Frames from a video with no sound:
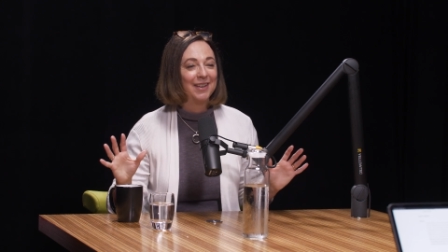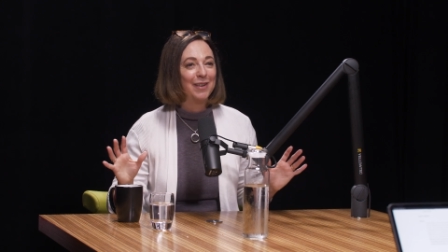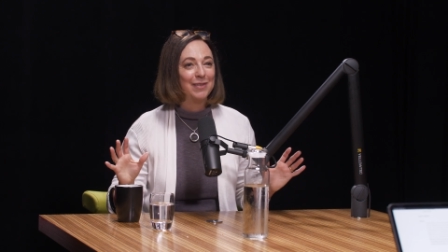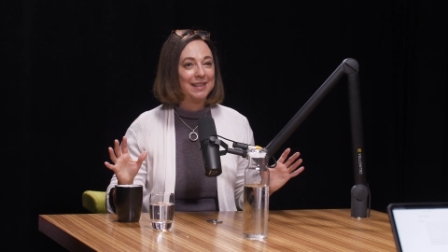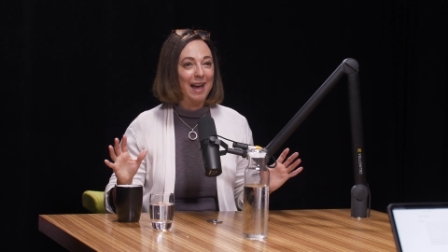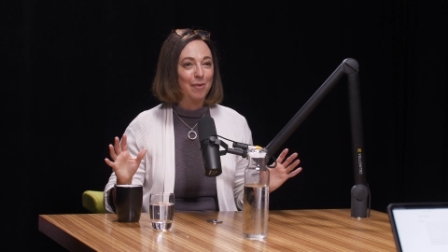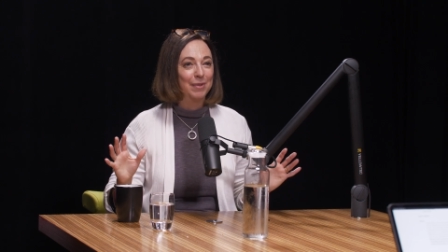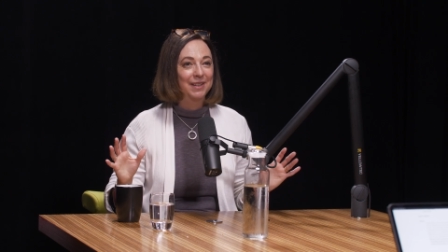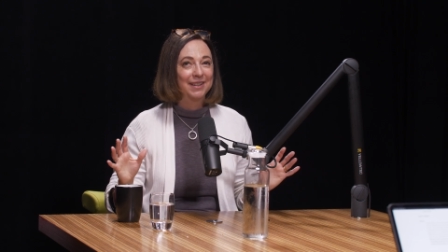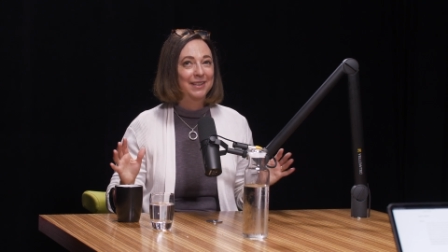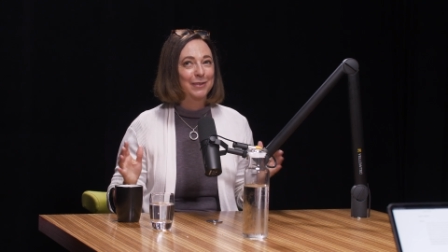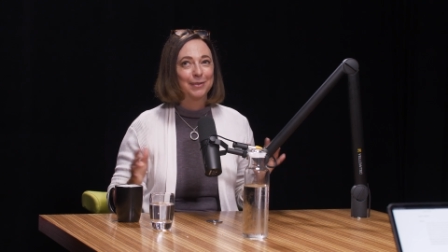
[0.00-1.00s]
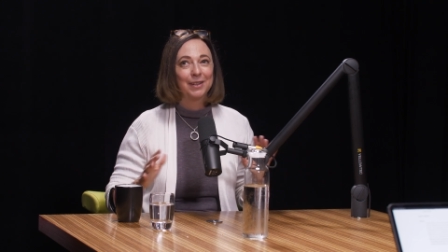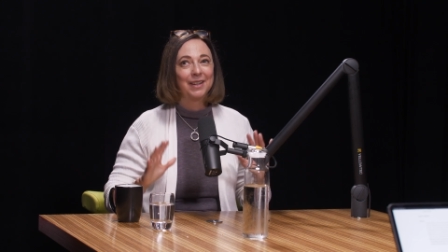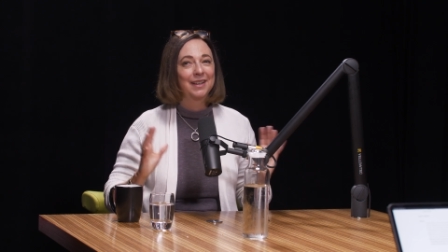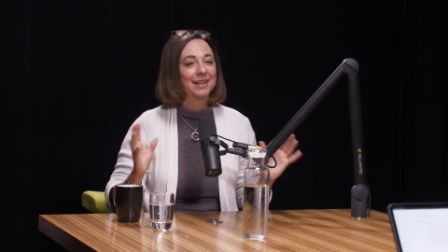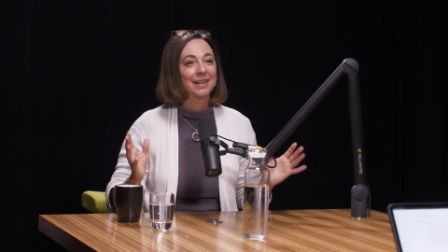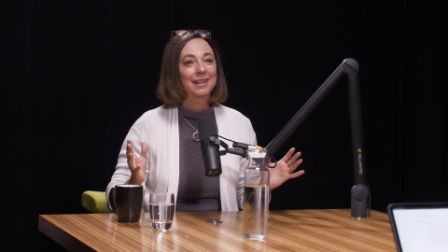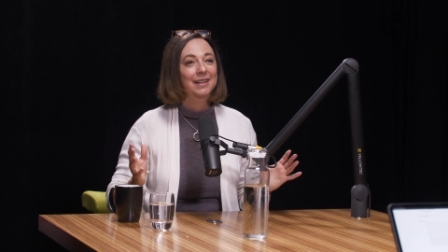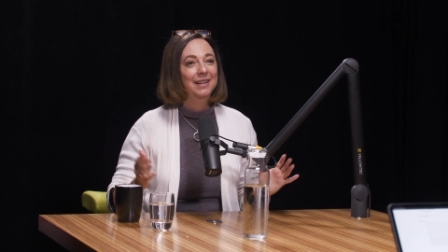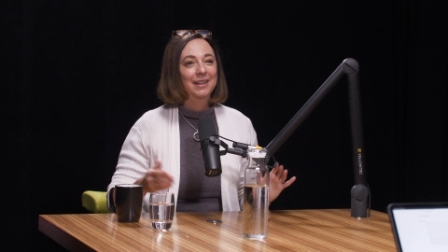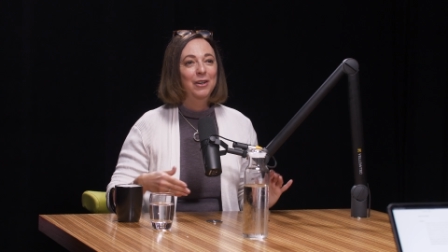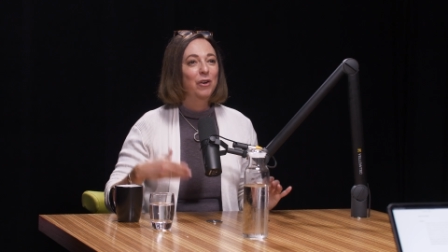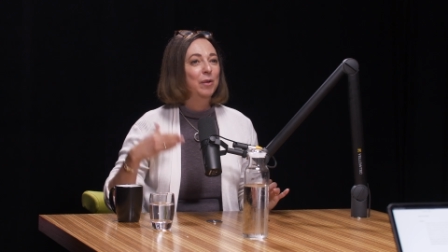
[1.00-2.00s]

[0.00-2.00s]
enough is mm-hmm. happening, you feel like, you know,